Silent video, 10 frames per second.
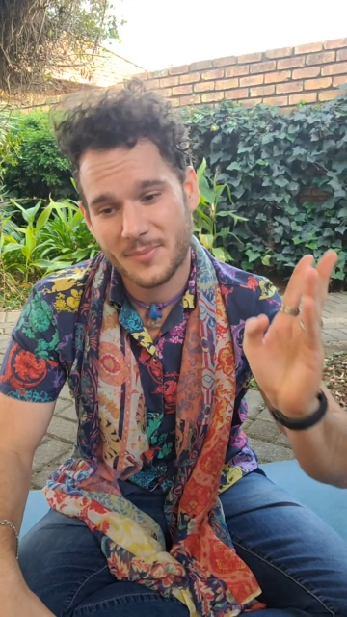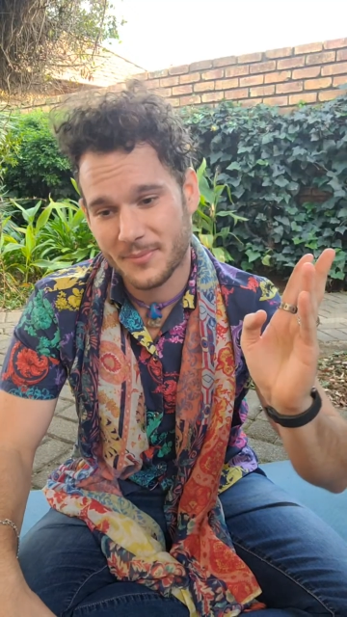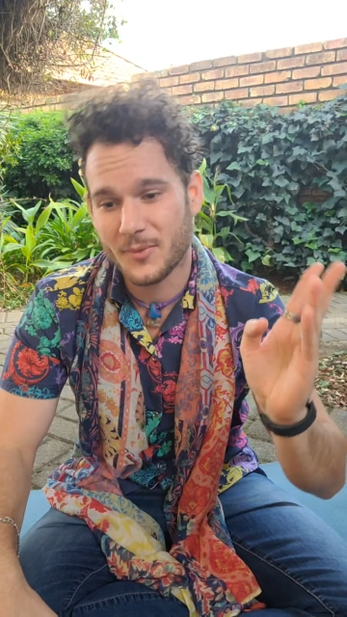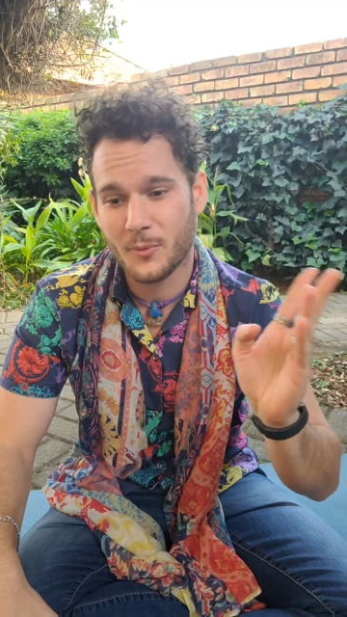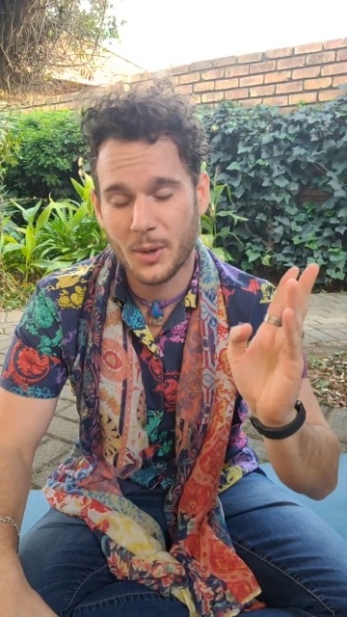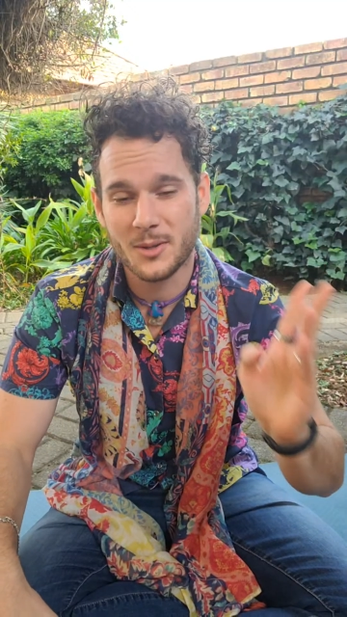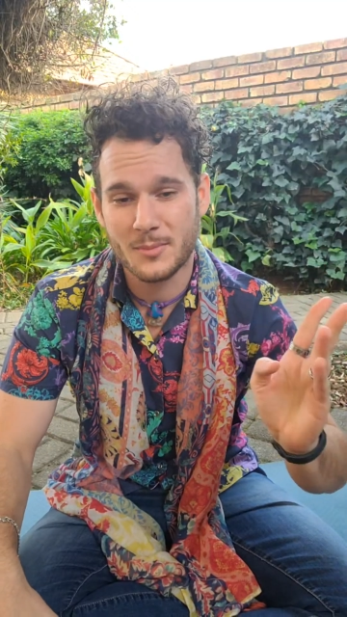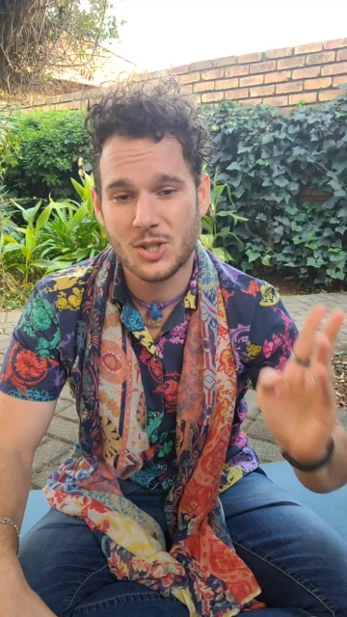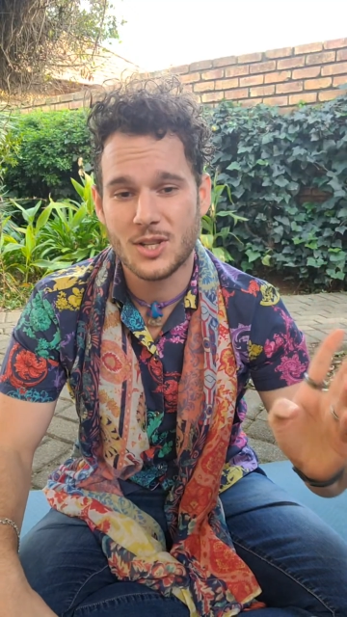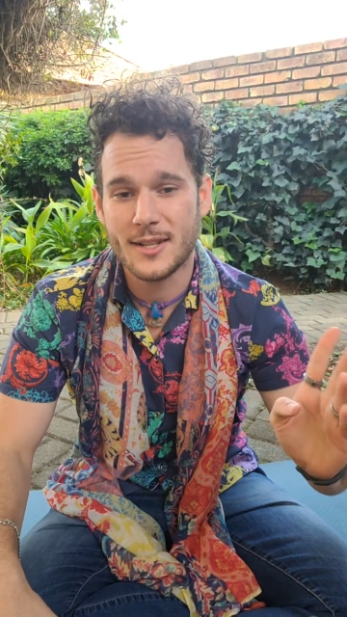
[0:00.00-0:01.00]
quantum
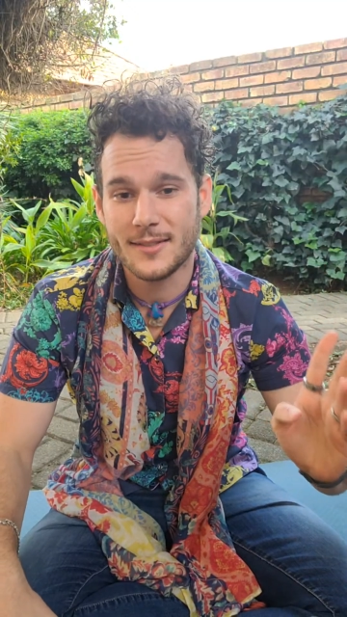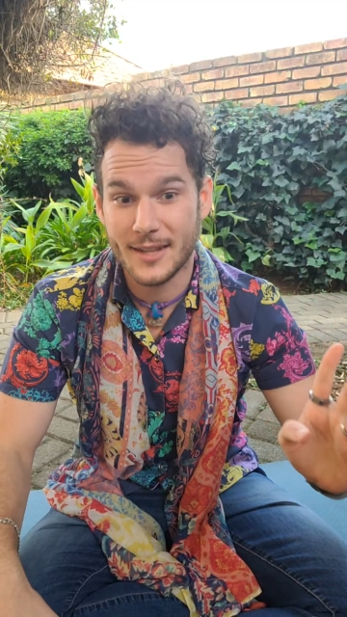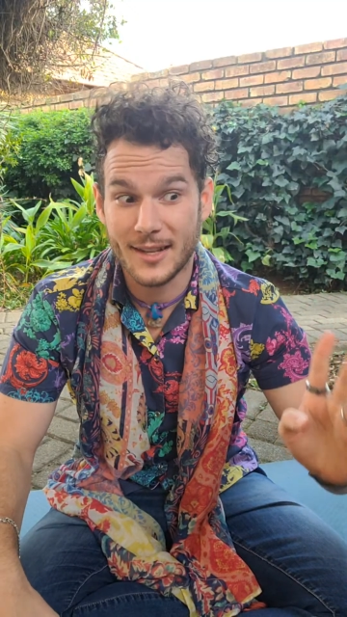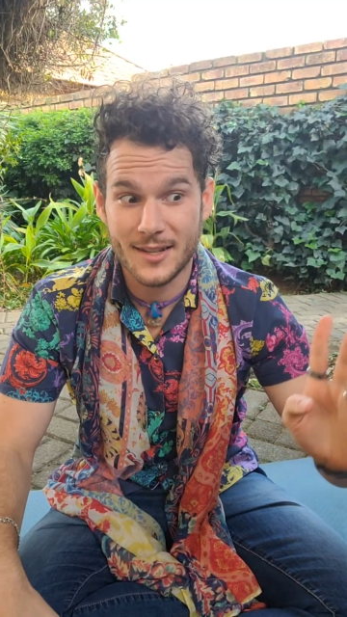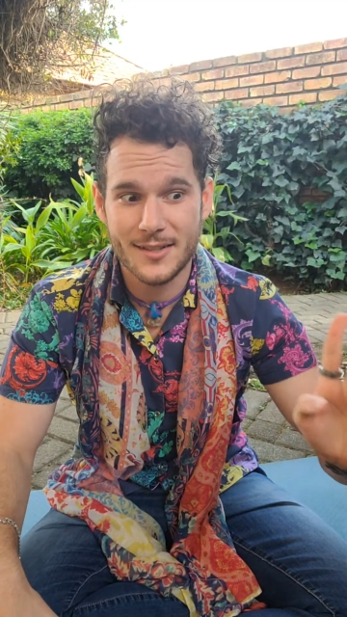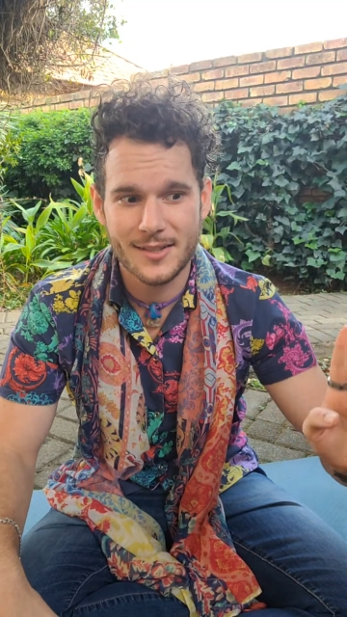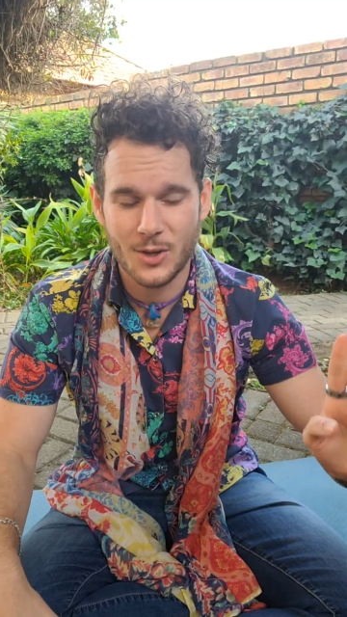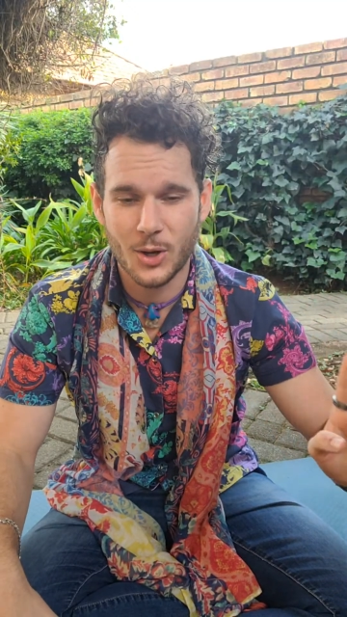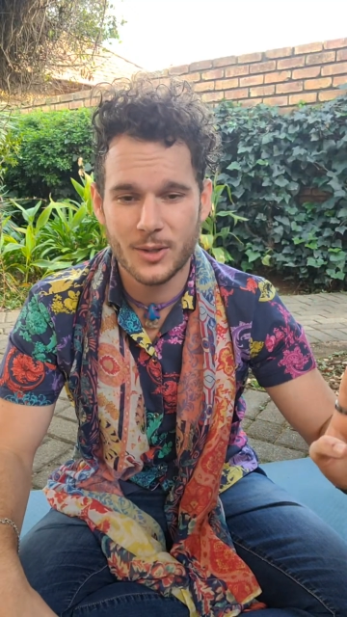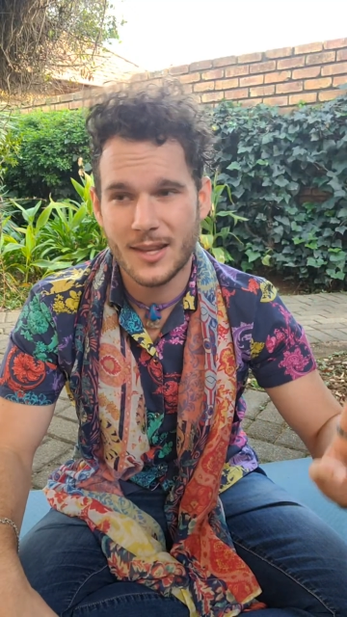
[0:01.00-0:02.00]
machine that is
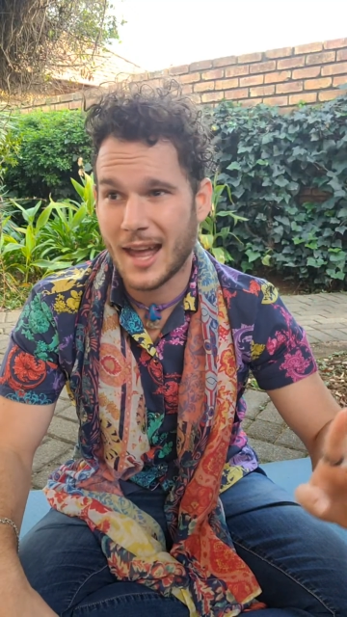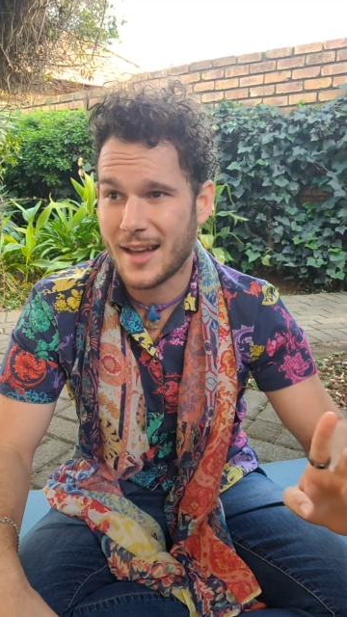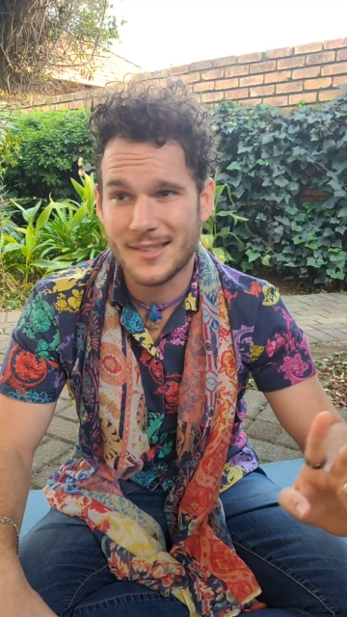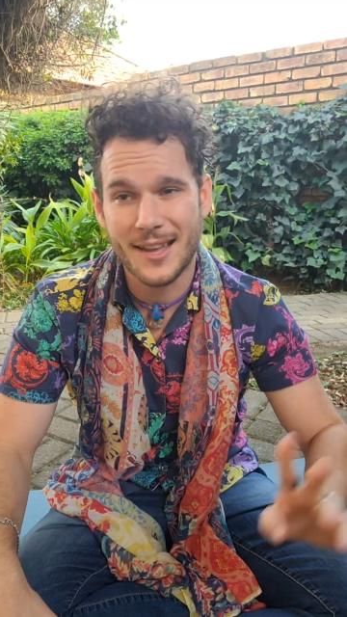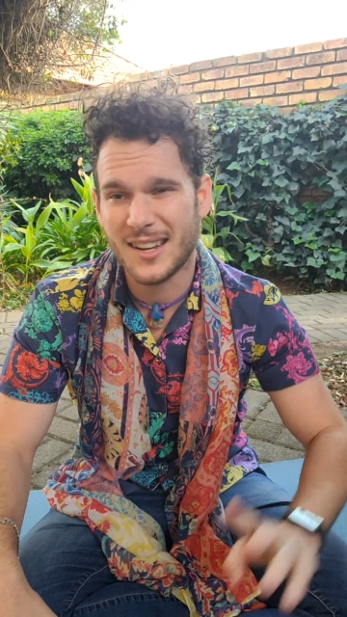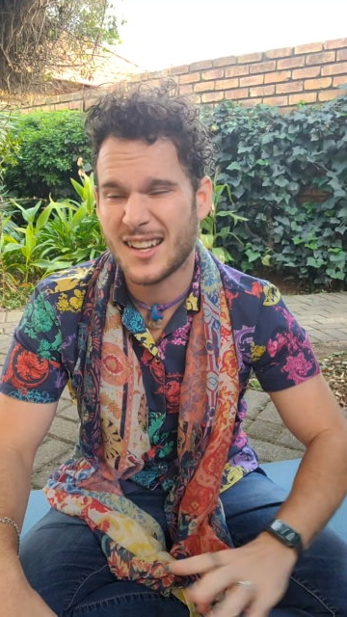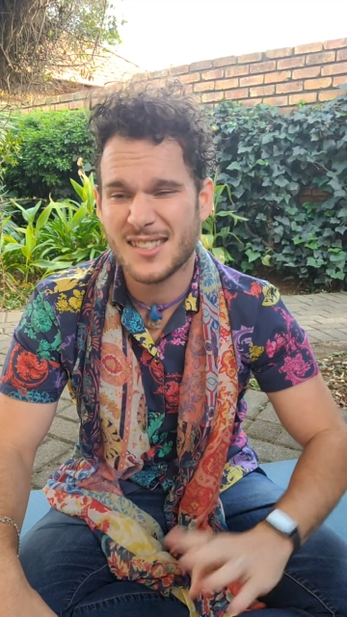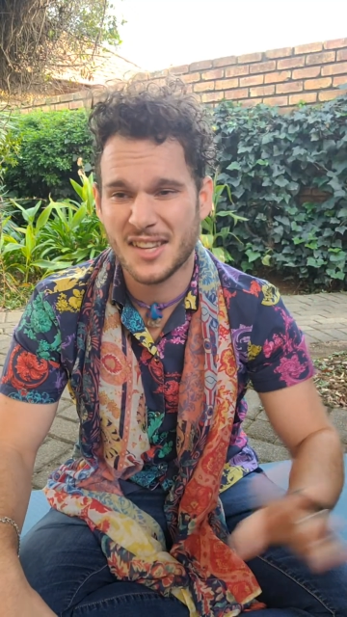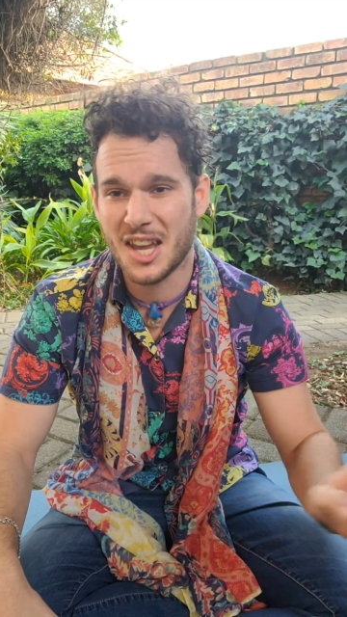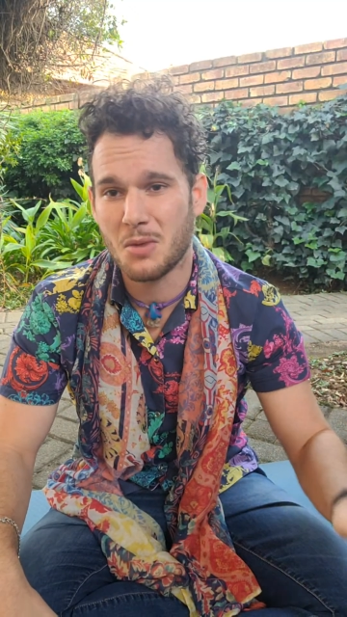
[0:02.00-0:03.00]
good, that has like, let's
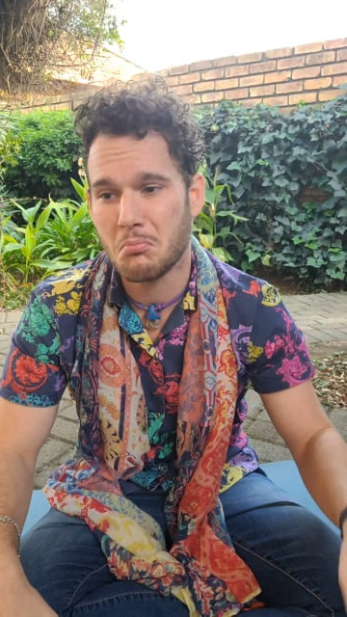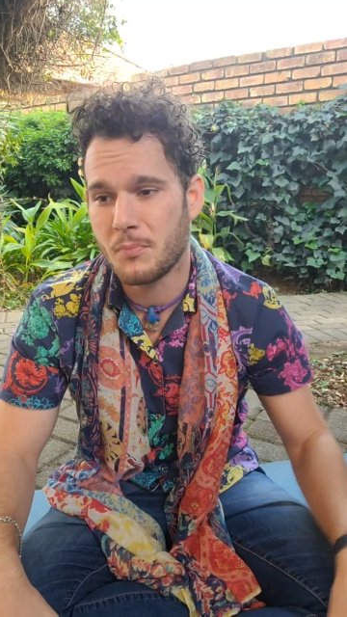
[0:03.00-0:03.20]
say,